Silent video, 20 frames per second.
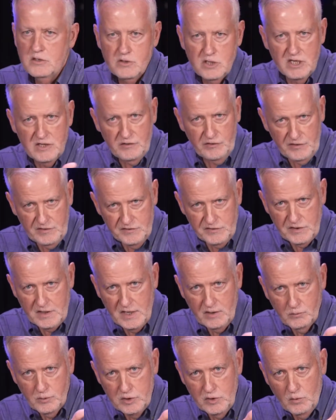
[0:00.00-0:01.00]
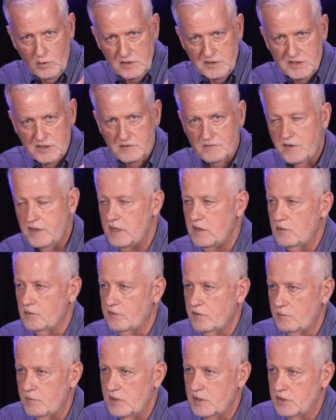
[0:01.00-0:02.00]
you get a sense of that when you watch these videos
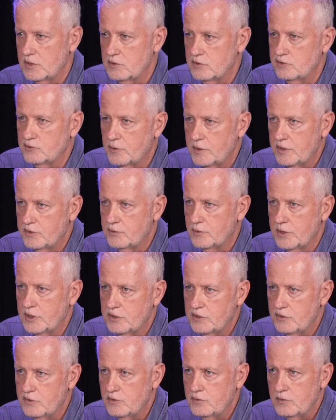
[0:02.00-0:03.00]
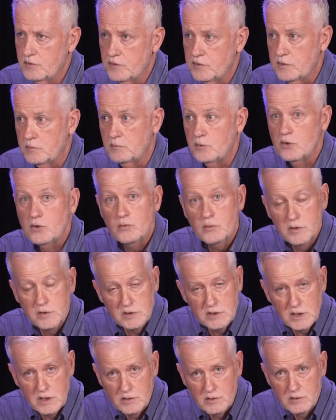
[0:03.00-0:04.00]
of Missions 2022 and some new
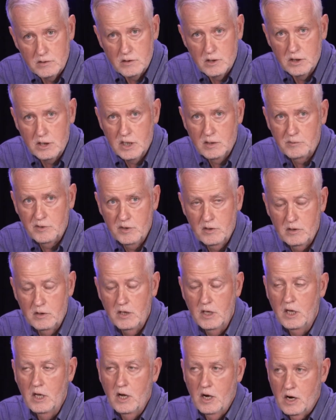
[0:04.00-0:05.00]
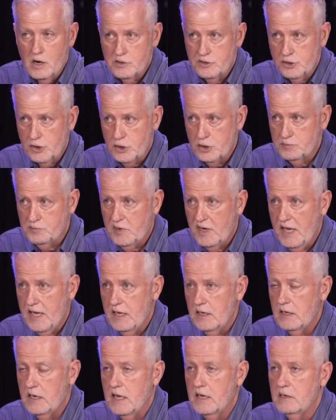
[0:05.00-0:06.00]
ones that are coming on. Our church
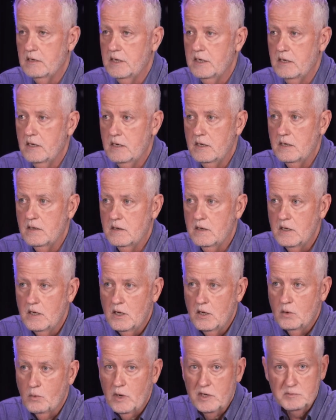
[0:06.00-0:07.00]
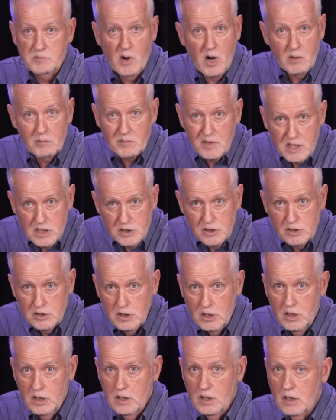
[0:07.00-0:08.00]
plant down in West Palm Beach
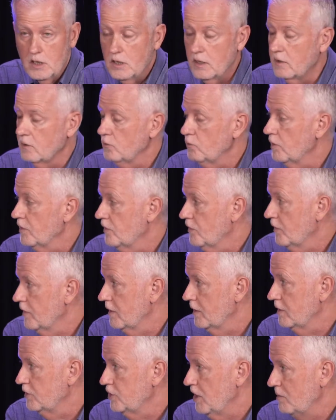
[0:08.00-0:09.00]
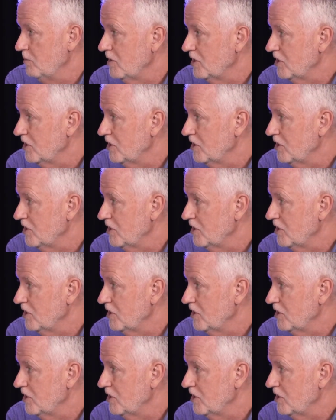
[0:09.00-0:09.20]
with Jamie